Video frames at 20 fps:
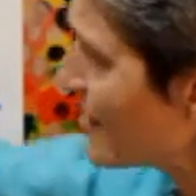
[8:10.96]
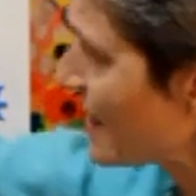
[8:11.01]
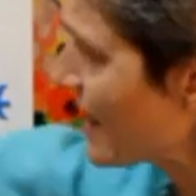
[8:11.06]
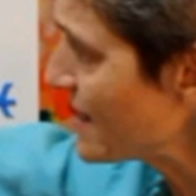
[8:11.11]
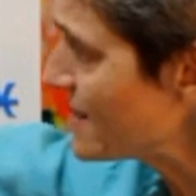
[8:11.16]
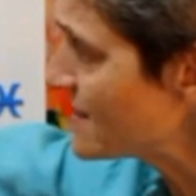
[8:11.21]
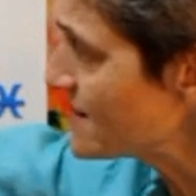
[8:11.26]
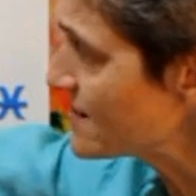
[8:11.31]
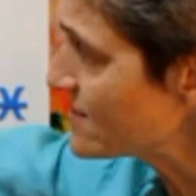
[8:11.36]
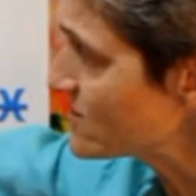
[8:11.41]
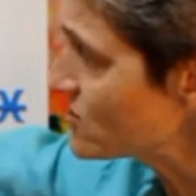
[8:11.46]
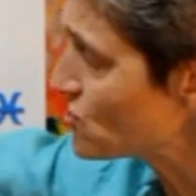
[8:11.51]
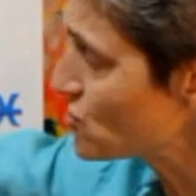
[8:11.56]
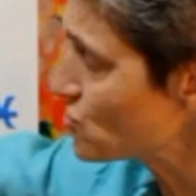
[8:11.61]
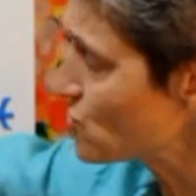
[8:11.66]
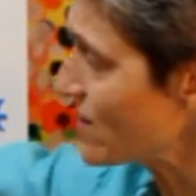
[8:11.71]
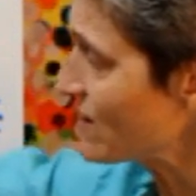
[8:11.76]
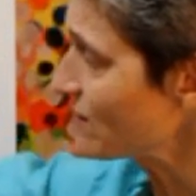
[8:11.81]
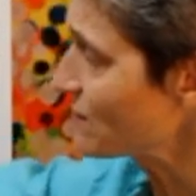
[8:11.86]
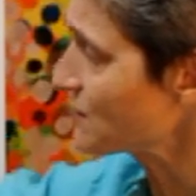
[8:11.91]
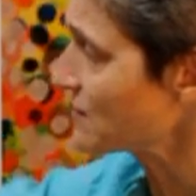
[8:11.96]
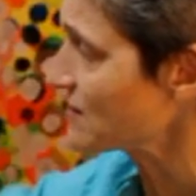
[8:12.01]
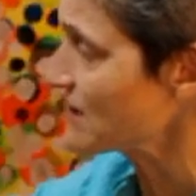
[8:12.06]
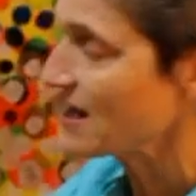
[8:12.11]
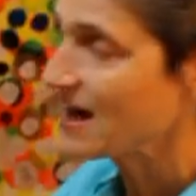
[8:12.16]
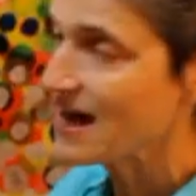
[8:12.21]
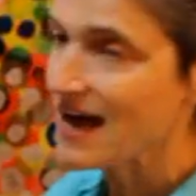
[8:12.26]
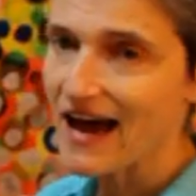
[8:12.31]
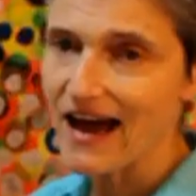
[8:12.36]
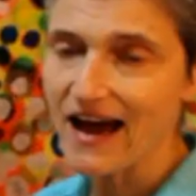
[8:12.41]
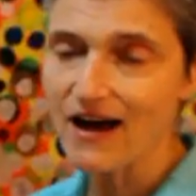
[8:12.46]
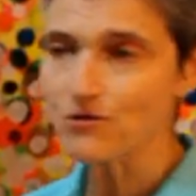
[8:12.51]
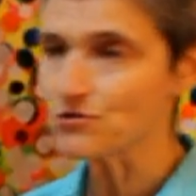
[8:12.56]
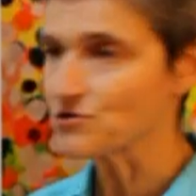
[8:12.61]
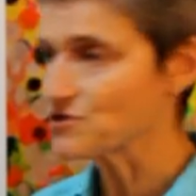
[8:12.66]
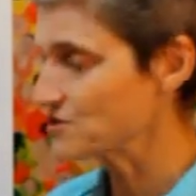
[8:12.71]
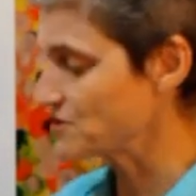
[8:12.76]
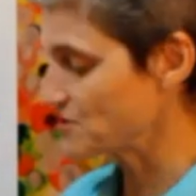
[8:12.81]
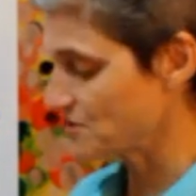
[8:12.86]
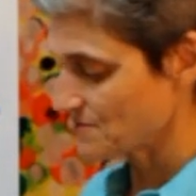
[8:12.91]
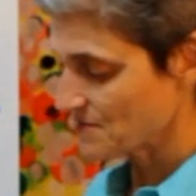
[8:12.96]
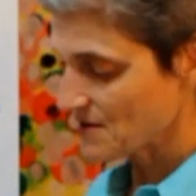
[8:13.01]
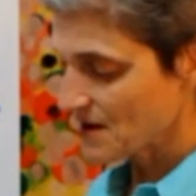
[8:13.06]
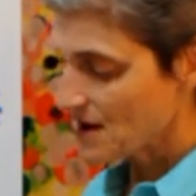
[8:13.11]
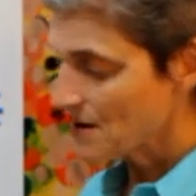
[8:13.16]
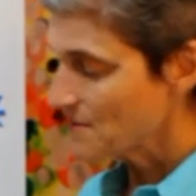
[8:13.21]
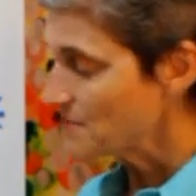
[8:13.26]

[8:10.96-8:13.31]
again in this 12th house.